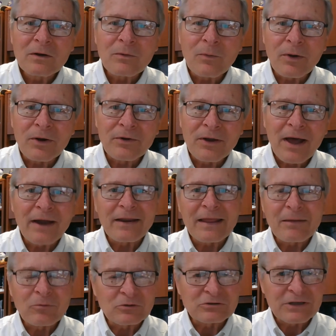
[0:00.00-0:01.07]
we are not
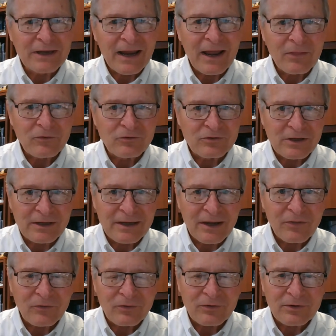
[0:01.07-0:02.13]
able to gather
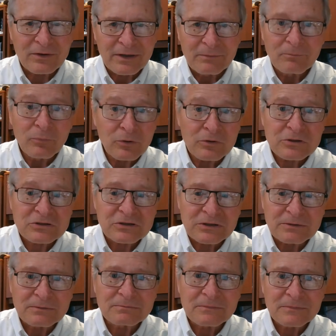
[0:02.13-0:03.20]
together in
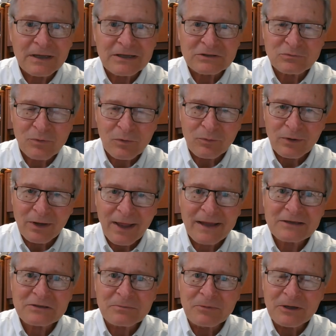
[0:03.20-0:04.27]
person as we would
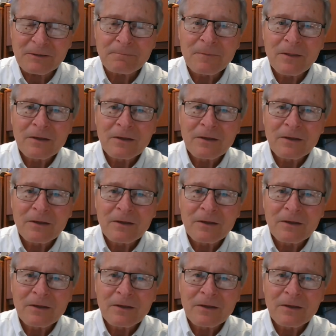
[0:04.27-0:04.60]
like to be.